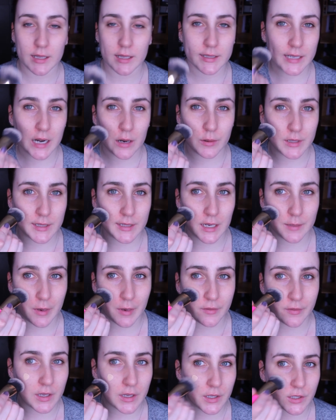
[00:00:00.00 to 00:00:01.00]
I'll start with the side of
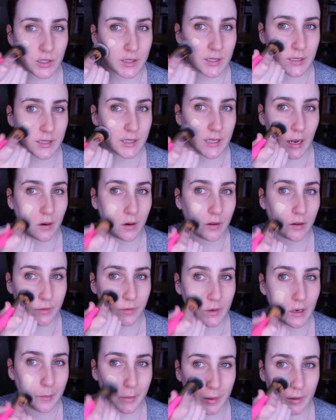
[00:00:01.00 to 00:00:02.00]
my face just to see how I
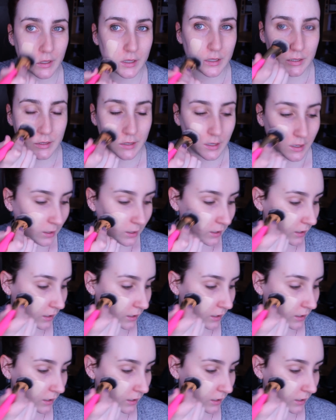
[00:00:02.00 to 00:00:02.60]
feel about it.